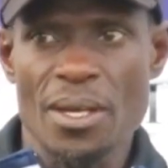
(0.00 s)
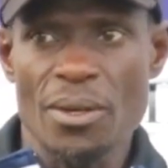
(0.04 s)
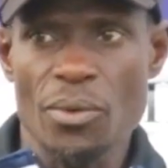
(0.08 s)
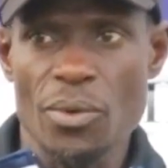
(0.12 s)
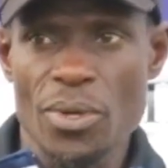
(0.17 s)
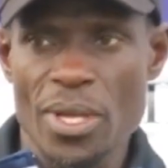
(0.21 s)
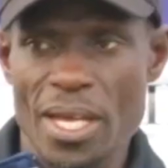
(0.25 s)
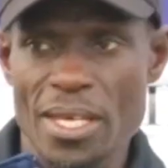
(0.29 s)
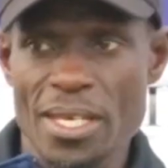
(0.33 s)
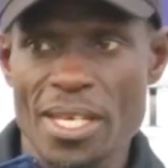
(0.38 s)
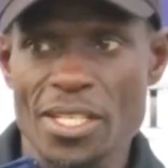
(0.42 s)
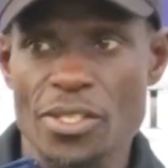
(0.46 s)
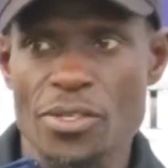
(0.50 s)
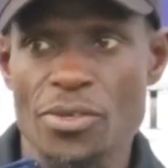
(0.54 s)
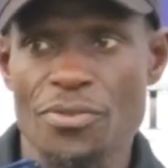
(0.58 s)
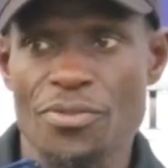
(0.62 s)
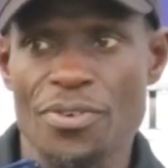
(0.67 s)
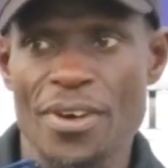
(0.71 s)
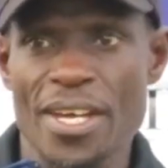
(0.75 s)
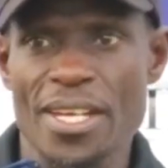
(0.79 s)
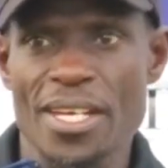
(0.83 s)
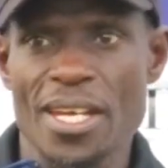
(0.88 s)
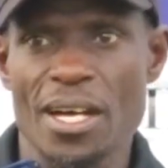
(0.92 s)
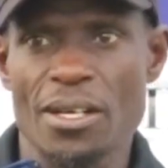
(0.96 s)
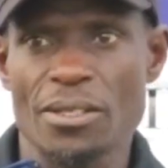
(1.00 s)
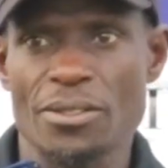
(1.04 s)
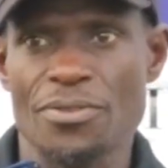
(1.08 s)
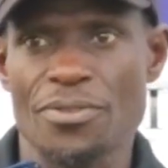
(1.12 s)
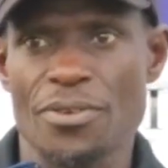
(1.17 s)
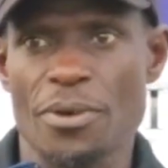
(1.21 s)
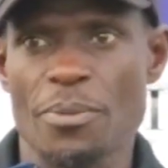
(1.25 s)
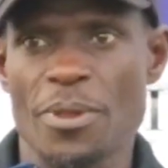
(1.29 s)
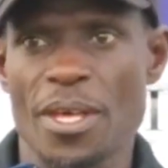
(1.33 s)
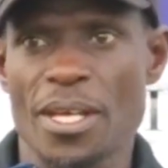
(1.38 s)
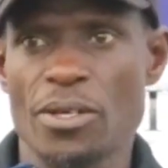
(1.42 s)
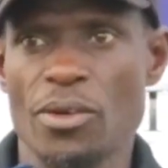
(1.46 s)
We are yet to find out
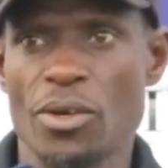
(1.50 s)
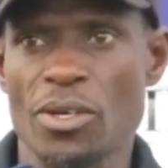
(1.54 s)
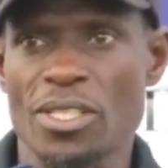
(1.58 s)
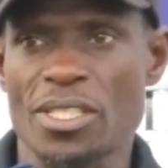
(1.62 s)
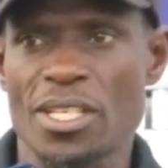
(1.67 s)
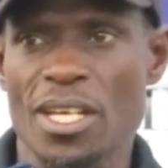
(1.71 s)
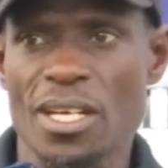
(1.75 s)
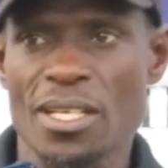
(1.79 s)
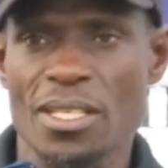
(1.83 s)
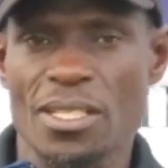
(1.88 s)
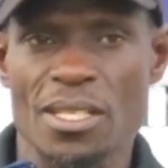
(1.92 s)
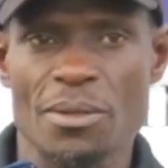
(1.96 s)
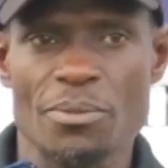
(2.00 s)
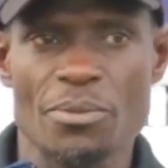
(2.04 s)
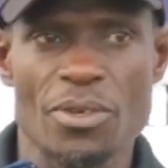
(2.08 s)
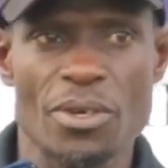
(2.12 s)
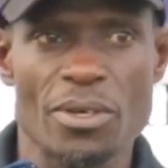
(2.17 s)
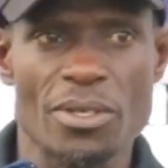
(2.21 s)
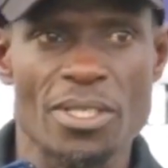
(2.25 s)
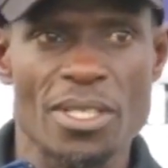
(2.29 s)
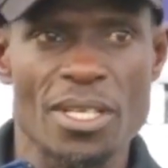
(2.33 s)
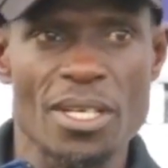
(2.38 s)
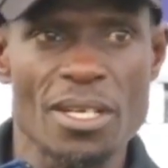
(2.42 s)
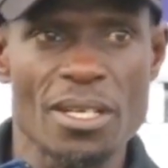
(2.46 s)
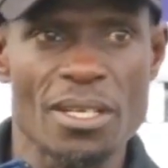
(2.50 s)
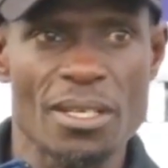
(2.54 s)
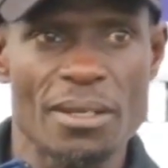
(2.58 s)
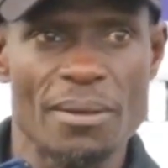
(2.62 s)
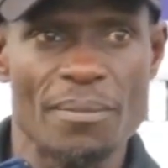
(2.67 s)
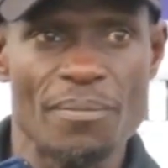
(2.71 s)
from the doctor, team doctor.